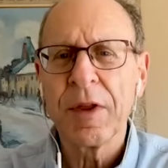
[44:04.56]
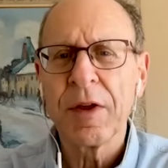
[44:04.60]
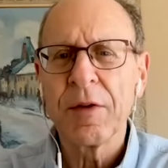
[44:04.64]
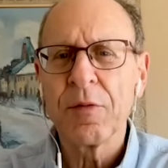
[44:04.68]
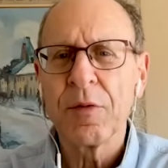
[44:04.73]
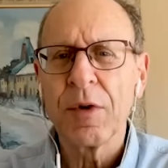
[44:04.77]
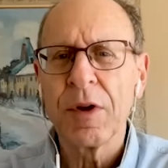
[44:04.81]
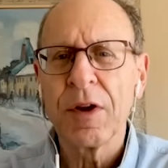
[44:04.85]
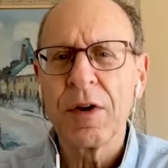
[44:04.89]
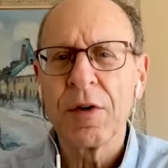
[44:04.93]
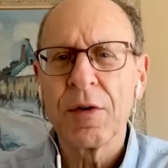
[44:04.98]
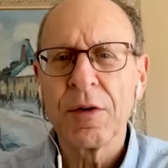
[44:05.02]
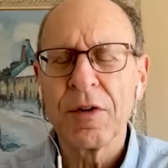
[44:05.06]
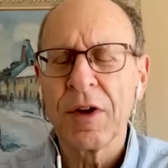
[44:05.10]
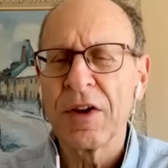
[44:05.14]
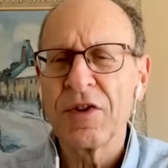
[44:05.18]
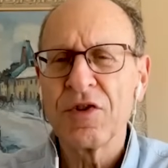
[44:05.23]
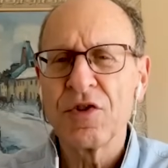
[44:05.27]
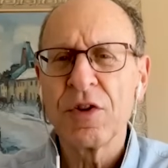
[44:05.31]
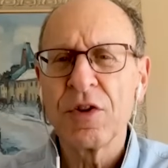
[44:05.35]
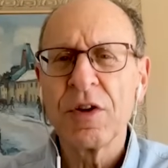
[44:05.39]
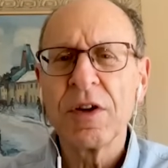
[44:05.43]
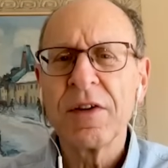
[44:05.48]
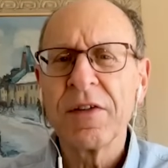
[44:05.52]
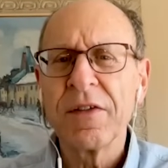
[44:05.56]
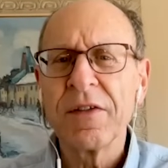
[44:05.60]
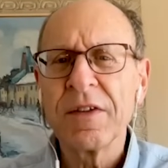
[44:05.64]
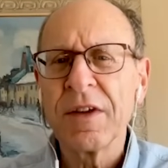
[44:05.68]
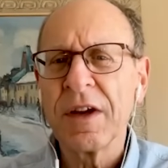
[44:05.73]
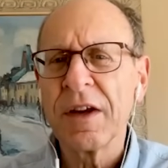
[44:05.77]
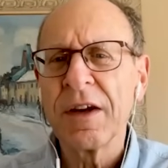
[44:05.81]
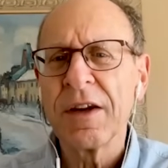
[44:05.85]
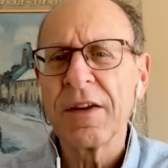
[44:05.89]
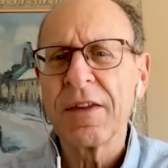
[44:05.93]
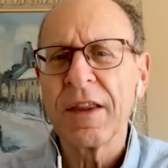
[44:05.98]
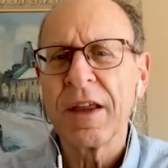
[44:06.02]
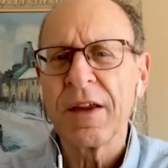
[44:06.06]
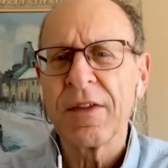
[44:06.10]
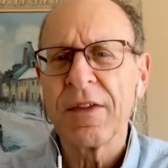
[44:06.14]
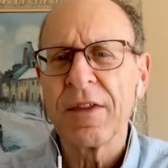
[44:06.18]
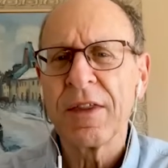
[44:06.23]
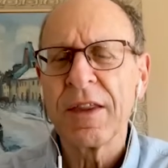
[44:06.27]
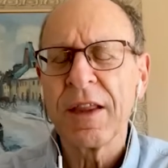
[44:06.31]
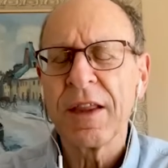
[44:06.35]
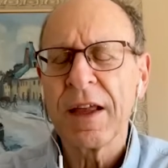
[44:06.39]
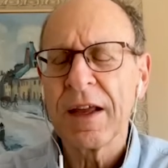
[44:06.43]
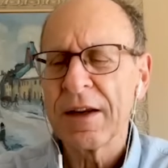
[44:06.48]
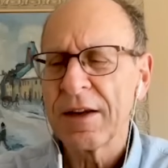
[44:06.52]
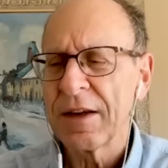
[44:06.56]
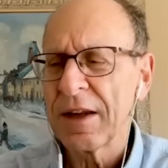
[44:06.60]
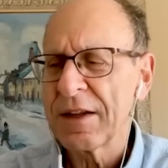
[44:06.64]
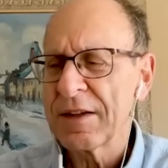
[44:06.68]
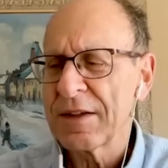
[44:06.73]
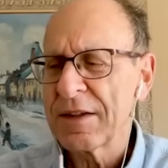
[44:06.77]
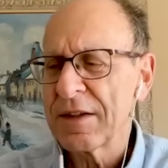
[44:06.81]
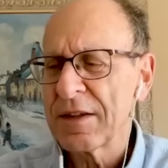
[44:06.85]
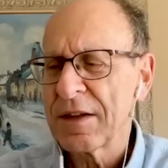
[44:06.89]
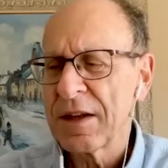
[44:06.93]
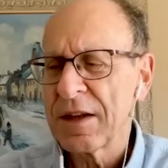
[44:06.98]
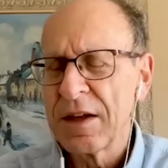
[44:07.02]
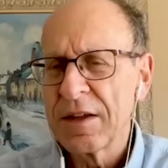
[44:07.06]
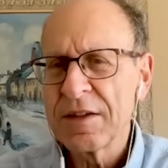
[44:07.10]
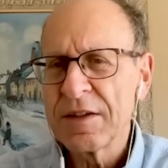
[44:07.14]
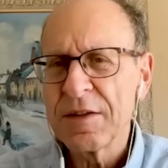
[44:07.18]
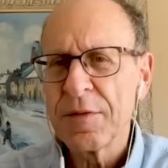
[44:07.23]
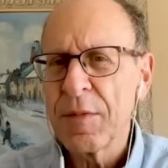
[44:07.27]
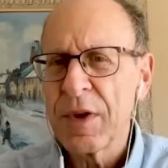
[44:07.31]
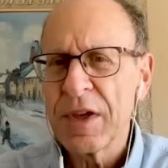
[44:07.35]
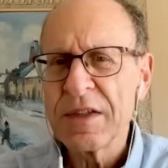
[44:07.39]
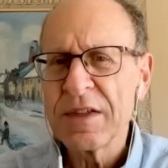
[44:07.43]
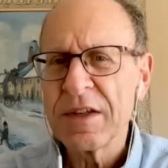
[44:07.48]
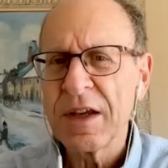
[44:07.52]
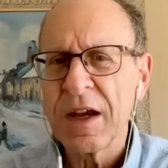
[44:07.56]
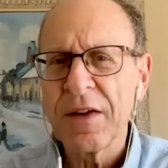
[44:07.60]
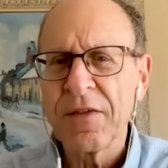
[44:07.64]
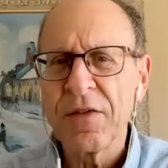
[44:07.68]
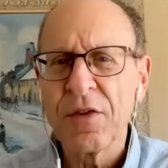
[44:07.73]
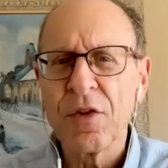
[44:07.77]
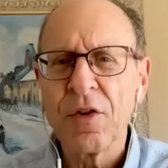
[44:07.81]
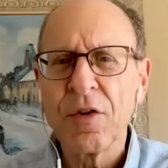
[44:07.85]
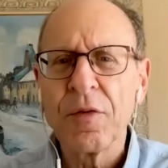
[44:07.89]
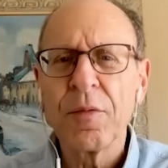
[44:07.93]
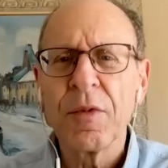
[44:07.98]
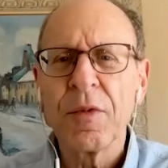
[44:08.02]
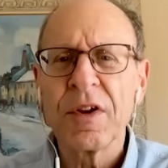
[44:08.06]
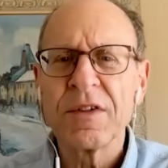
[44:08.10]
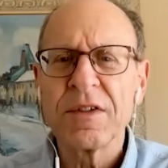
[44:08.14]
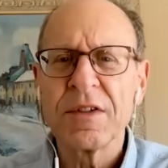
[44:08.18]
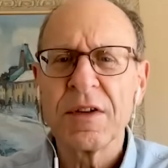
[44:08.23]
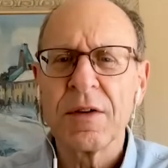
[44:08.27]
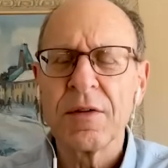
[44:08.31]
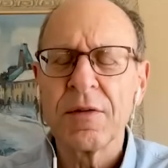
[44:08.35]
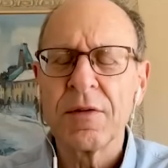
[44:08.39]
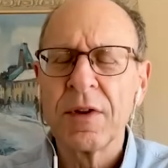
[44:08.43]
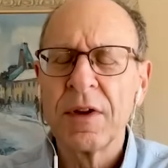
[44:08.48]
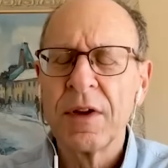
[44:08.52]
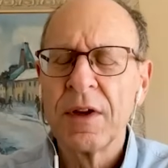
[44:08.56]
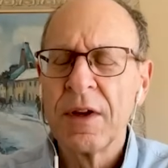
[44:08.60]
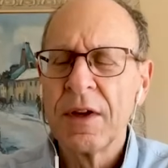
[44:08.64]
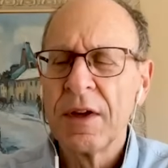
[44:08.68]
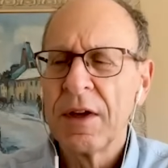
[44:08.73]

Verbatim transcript: that way," or "I shouldn't have done it that that." that it's amazing. I haven't hurt myself.